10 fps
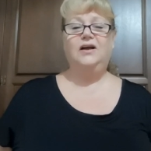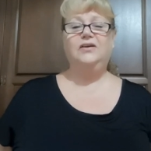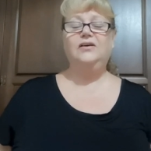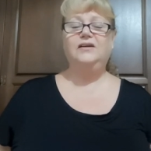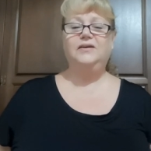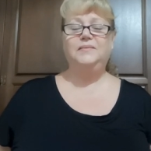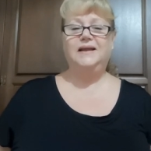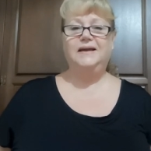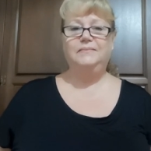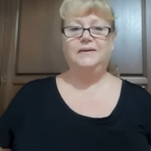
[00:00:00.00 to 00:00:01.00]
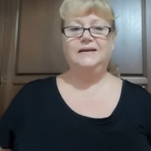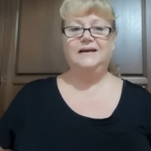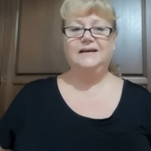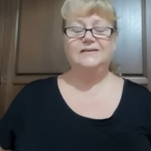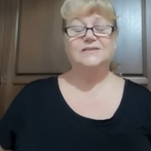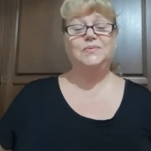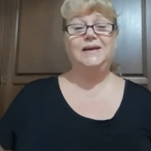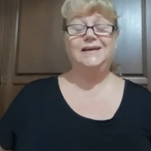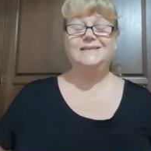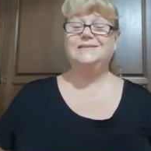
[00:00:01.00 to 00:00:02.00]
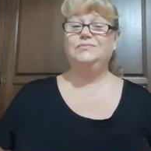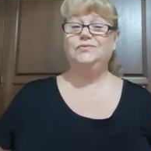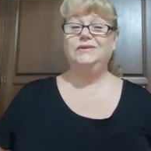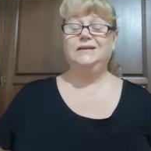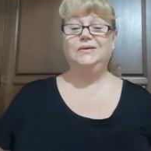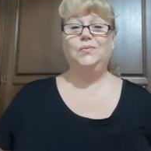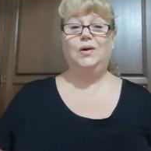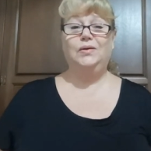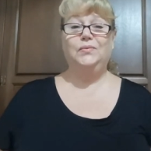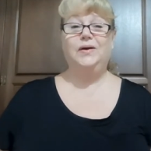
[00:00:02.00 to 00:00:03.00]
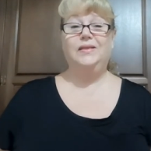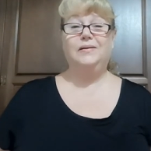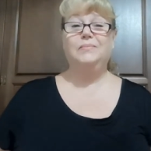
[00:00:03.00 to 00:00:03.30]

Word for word: I got home late Monday because we had some really wild weather.